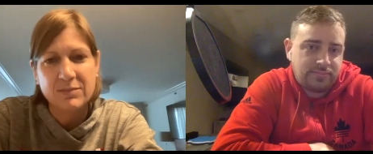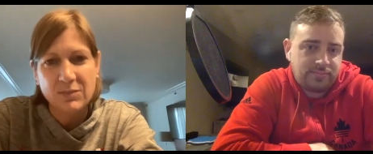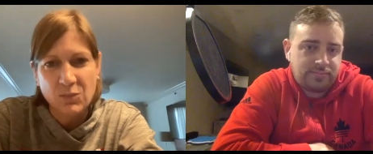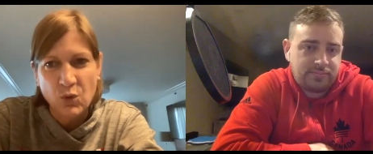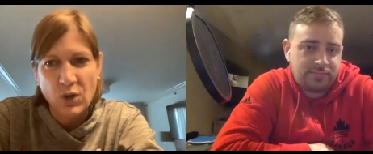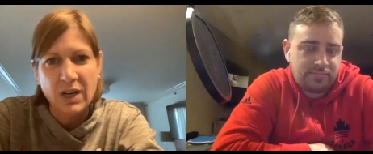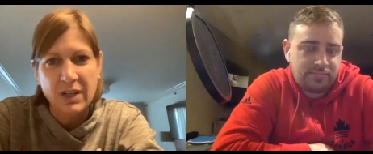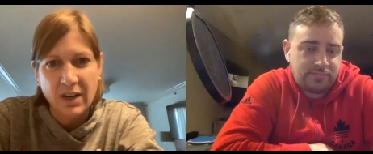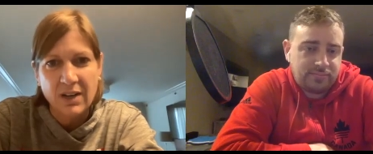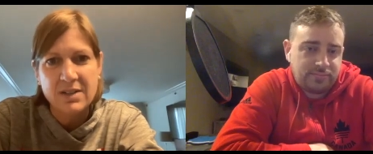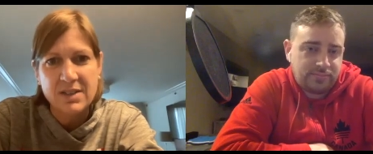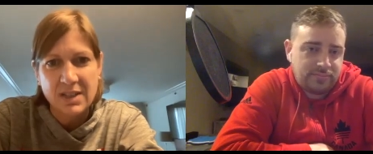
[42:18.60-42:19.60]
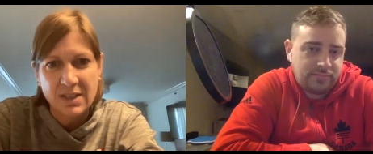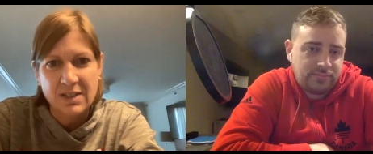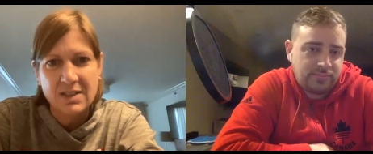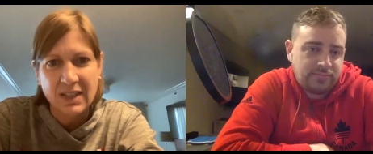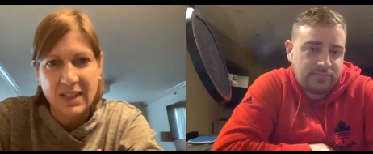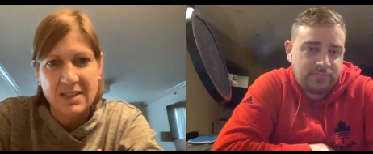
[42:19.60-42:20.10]
Speaker 1: working hard to
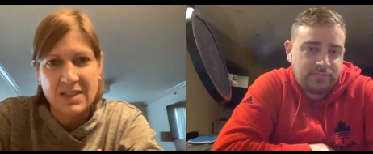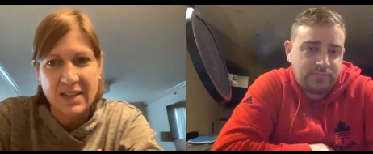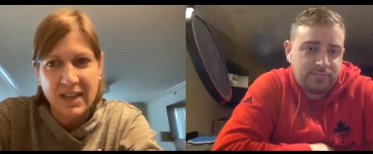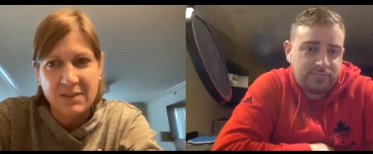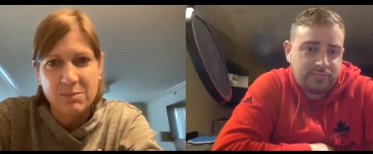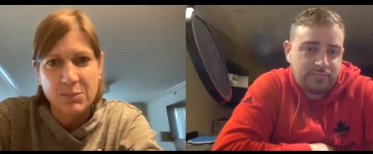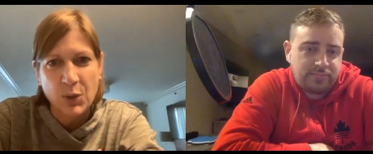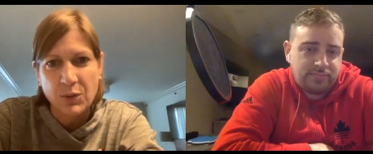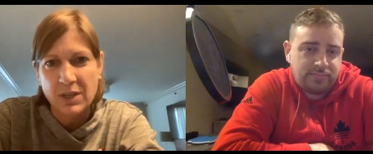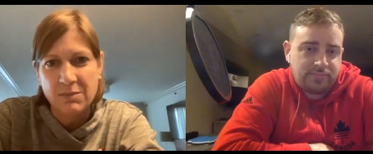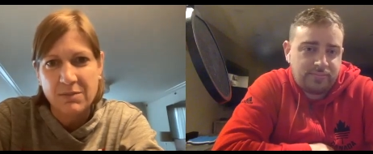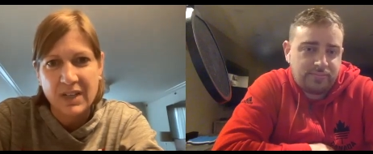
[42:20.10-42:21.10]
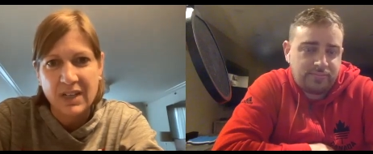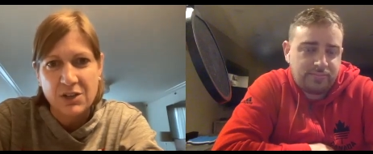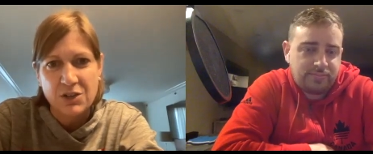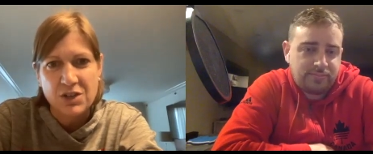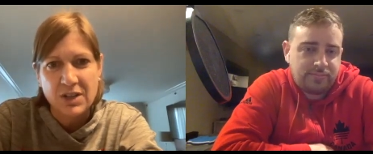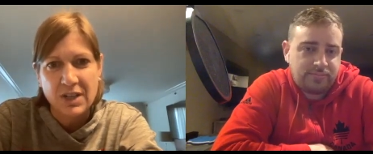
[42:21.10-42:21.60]
to get to that podium
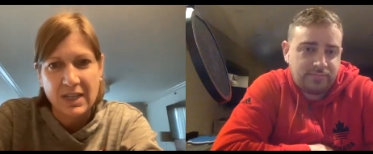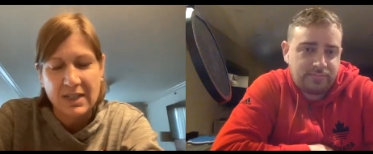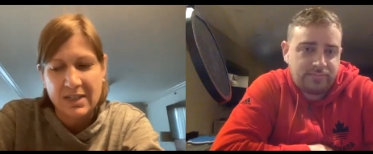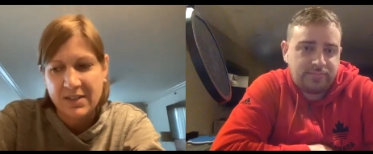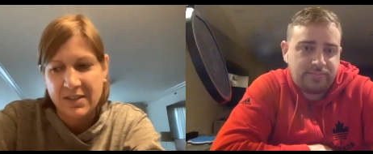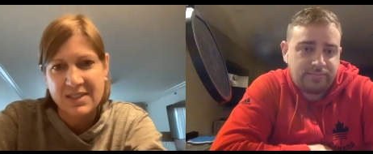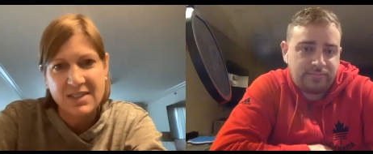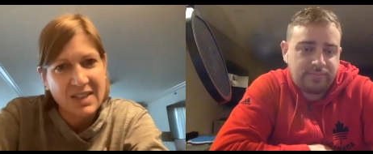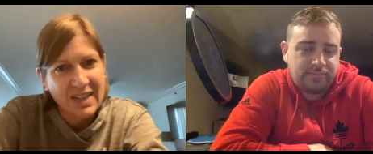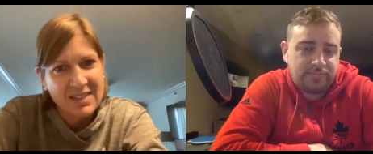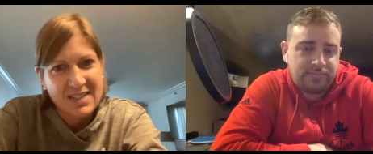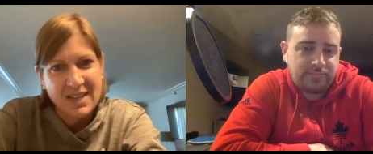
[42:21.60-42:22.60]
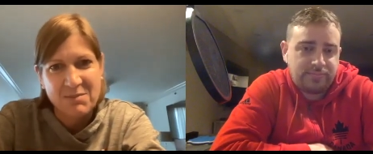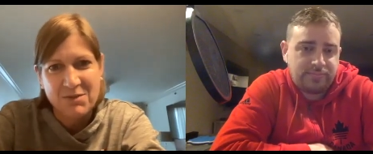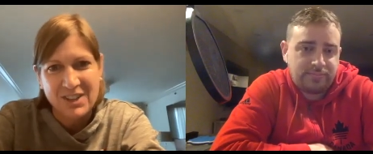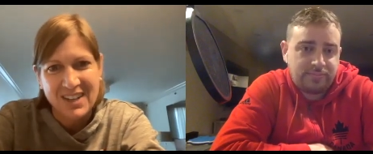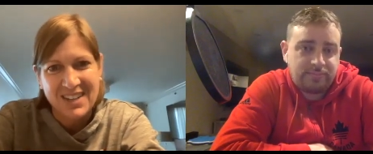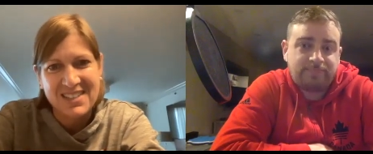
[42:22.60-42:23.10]
finish and that's the next step
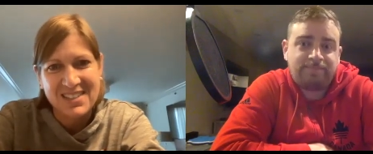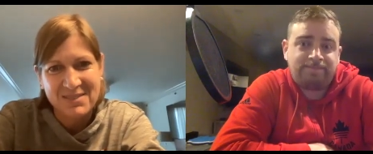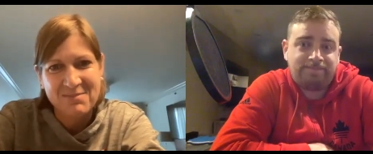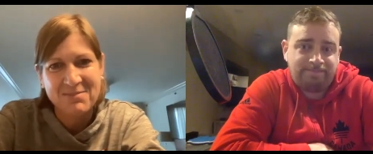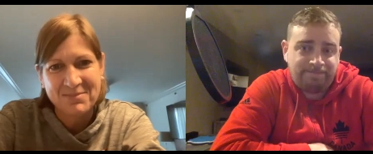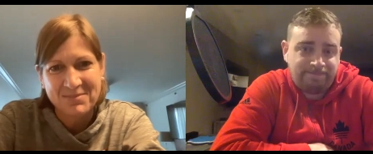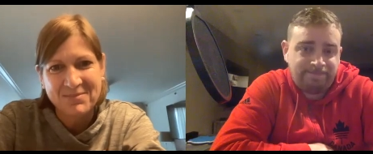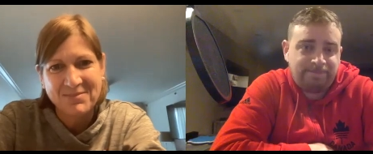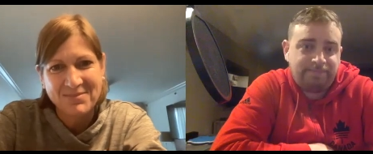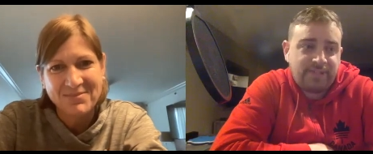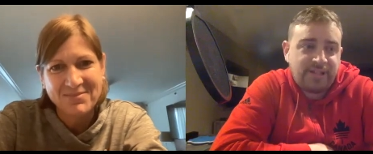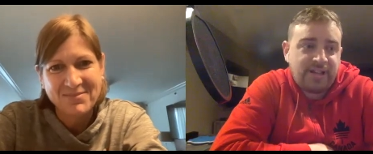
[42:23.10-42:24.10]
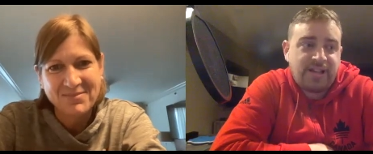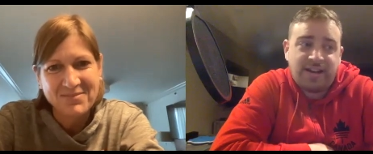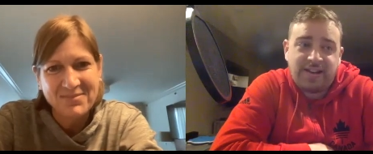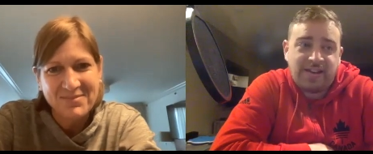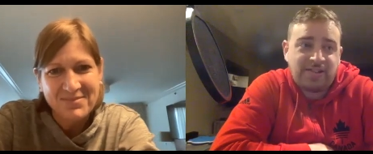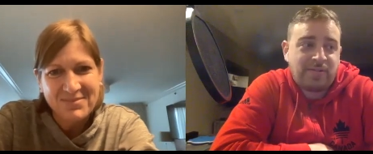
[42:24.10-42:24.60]
for us
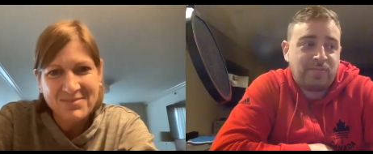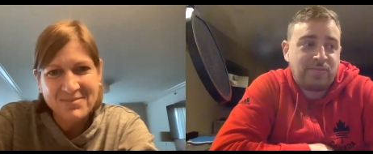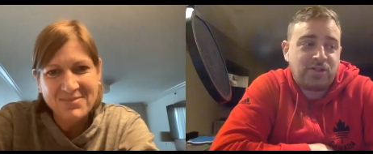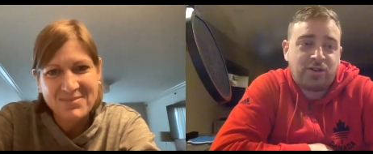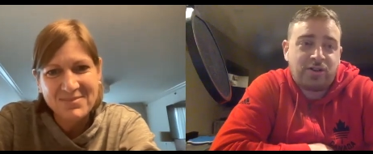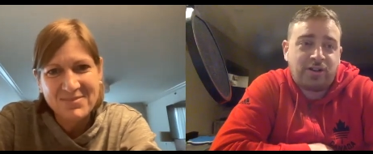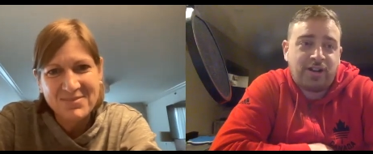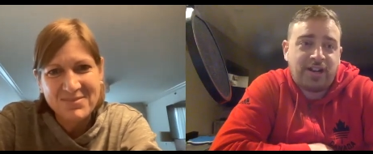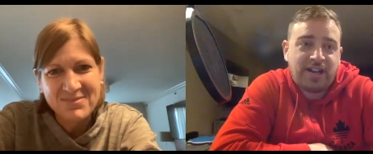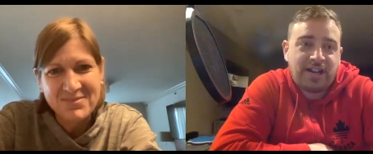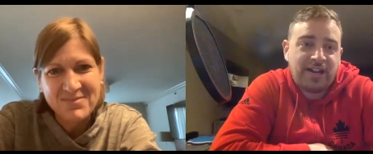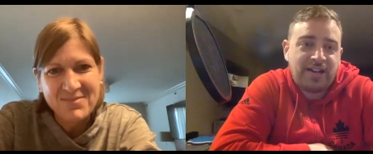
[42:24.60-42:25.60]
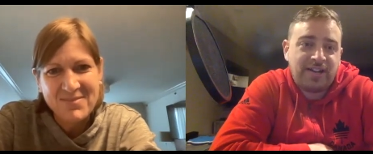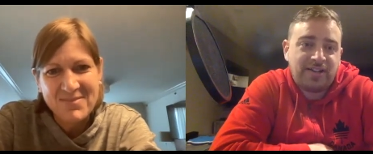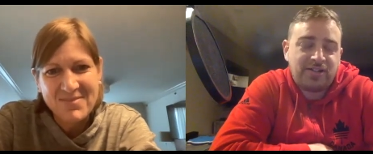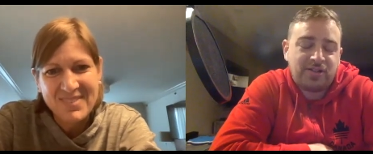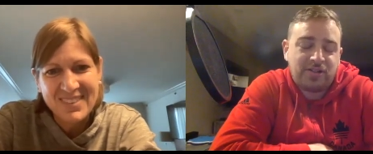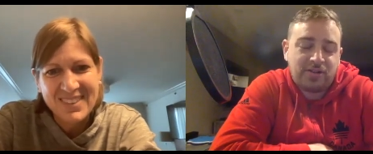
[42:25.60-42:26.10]
Speaker 2: and that's I'm sure a lot of
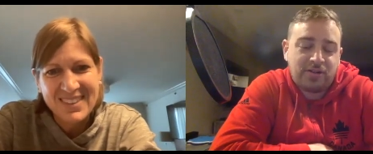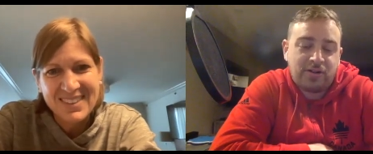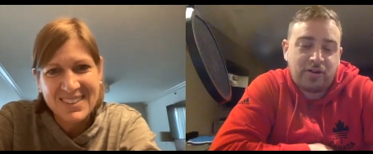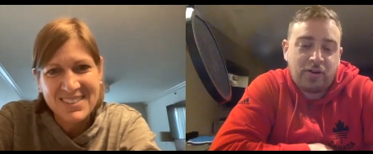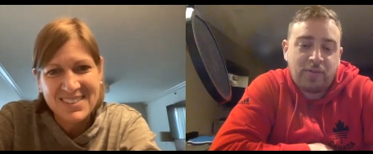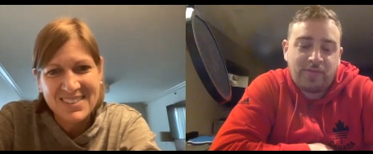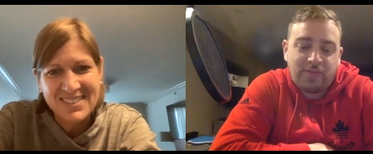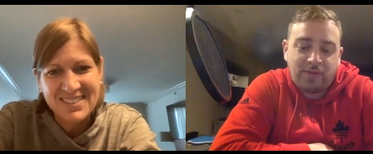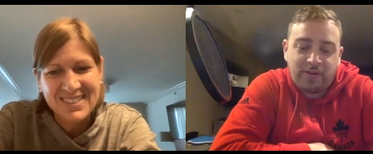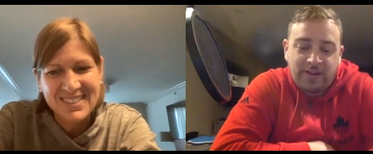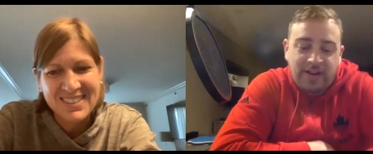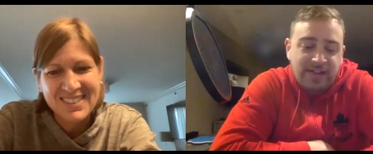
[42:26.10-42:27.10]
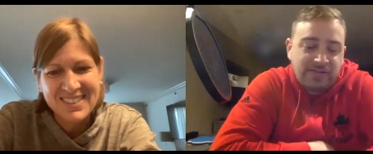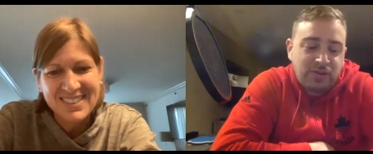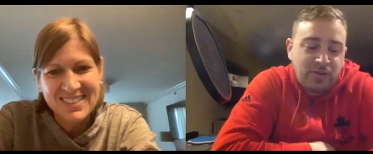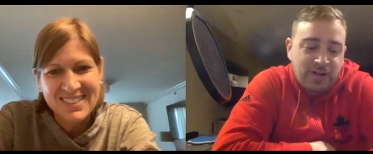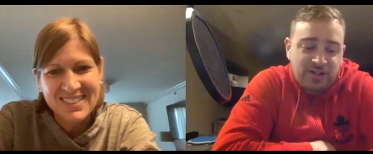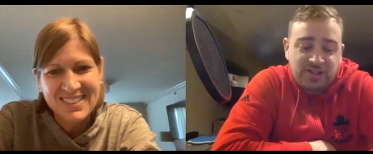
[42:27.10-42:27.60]
Canadians are, are, hoping for. Last
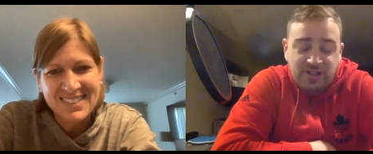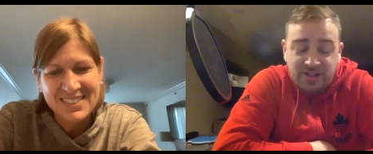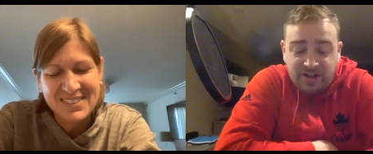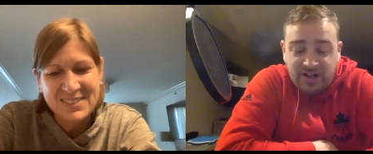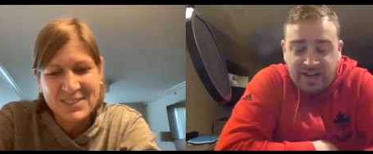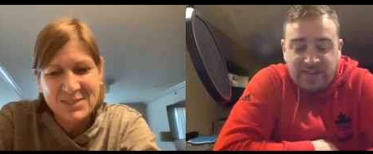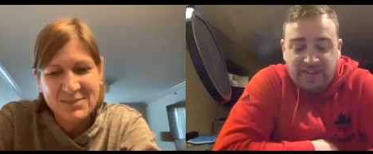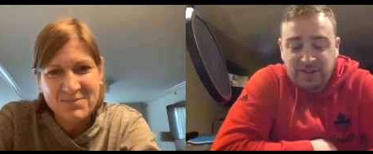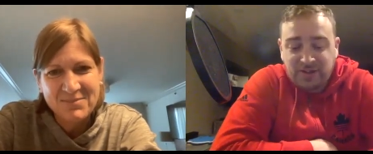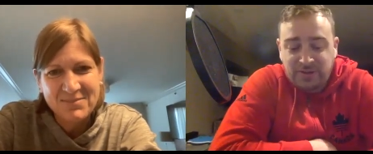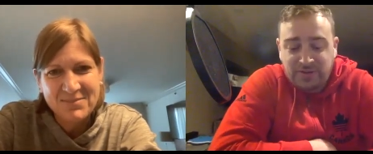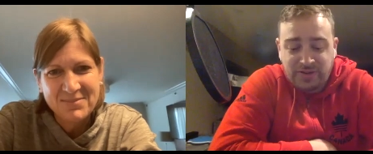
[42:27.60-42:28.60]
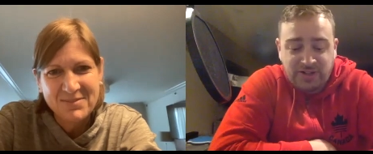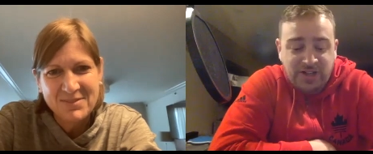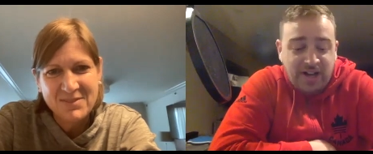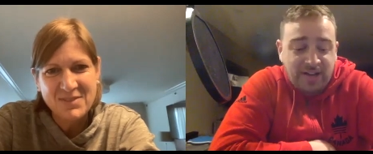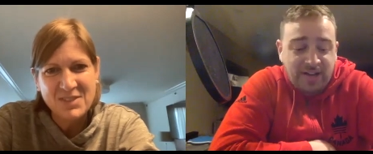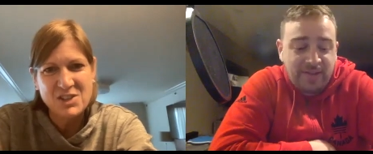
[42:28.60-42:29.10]
few questions here, and again, thanks so much for your
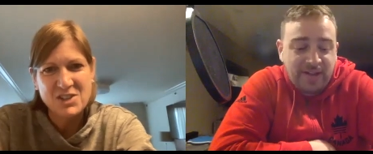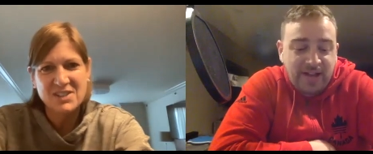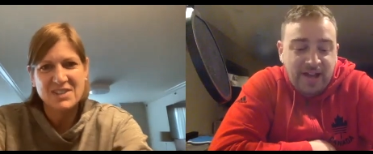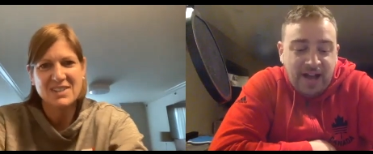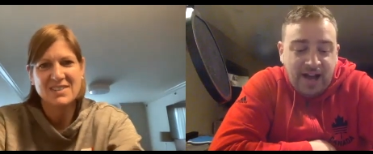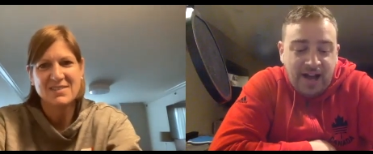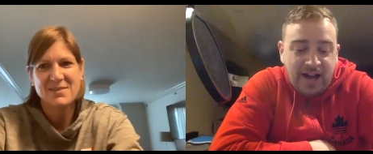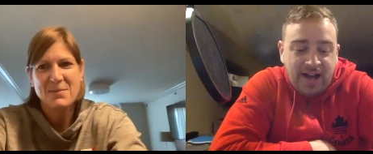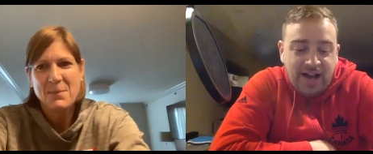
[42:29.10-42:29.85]
time. Sure. Uh,